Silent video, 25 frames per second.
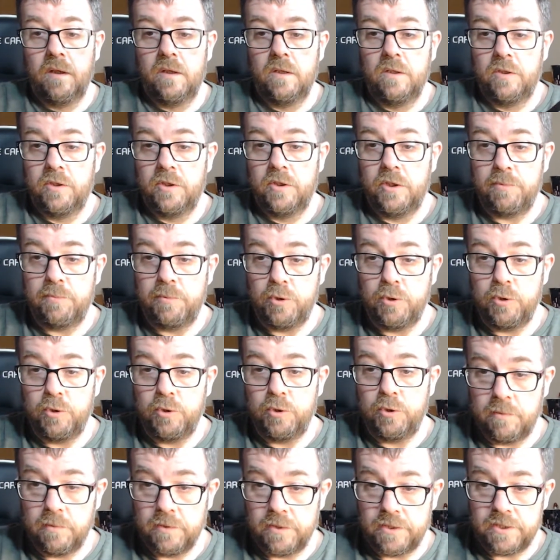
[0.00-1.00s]
the boom arm
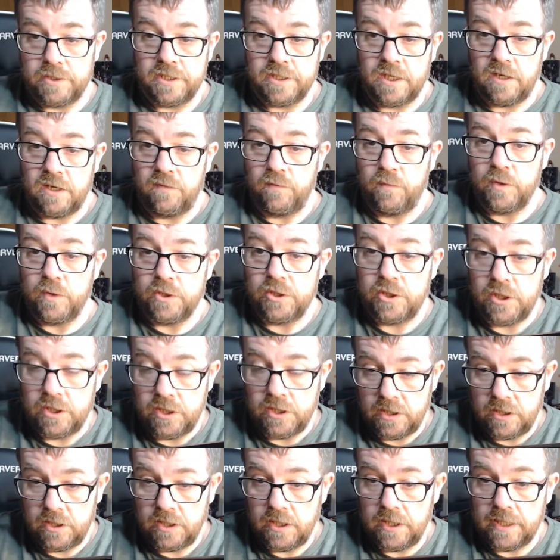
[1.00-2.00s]
itself, which
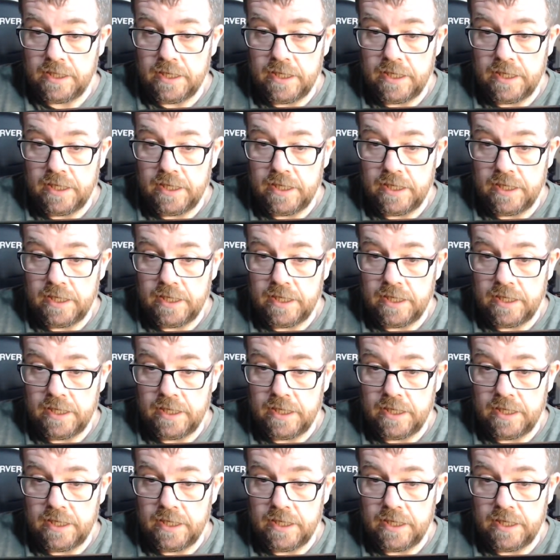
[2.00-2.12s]
again